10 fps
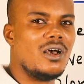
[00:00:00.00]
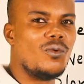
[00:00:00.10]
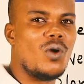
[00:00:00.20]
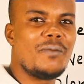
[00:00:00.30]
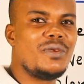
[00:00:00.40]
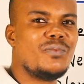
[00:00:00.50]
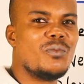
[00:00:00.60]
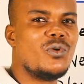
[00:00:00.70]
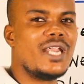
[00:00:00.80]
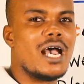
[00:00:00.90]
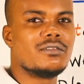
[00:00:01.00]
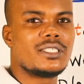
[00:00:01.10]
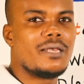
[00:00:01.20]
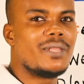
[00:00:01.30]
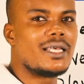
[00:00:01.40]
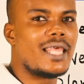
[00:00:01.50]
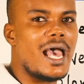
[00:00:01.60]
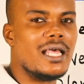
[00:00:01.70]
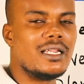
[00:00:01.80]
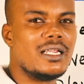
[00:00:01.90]
Why people pronounce them like
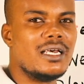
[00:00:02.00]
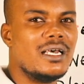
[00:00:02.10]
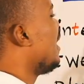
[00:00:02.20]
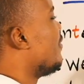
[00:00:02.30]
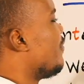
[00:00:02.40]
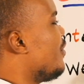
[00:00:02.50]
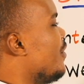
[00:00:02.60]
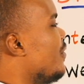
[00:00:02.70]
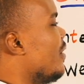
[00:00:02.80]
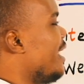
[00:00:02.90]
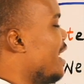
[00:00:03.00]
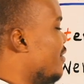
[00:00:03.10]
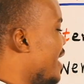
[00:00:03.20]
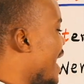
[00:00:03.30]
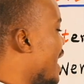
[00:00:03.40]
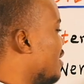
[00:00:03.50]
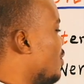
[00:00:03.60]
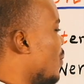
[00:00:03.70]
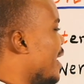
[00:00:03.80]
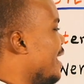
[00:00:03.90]
that? Interview, internet,
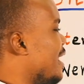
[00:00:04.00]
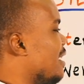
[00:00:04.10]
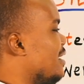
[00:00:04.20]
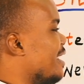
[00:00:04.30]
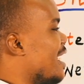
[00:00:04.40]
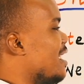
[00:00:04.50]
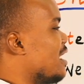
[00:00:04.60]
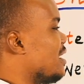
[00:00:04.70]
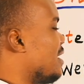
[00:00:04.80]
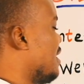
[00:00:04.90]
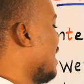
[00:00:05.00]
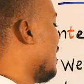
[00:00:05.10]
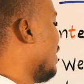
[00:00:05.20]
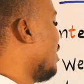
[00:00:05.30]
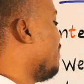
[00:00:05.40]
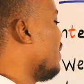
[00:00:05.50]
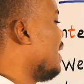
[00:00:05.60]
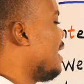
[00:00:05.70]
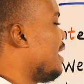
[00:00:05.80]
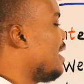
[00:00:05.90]
20, dentist, center,
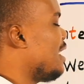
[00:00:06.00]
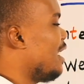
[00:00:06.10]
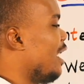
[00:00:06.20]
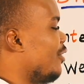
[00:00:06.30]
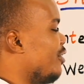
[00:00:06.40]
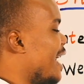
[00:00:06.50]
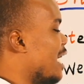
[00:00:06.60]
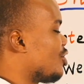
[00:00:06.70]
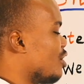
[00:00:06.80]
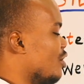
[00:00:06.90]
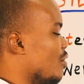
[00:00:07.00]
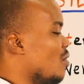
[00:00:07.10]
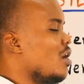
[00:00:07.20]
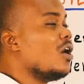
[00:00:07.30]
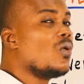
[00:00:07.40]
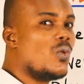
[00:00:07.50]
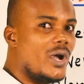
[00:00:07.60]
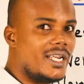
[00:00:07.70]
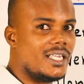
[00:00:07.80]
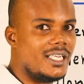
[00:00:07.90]
plenty, international,
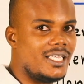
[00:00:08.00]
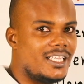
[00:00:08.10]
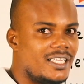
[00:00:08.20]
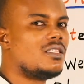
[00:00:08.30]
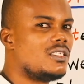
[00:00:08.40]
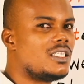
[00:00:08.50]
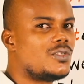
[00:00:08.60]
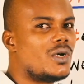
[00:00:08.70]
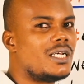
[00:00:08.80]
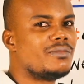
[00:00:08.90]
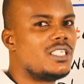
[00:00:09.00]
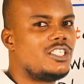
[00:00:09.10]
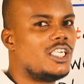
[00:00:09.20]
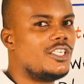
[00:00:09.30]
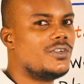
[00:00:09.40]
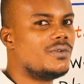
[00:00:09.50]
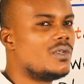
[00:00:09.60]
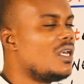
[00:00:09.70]
quantity. This is what I'm teaching you.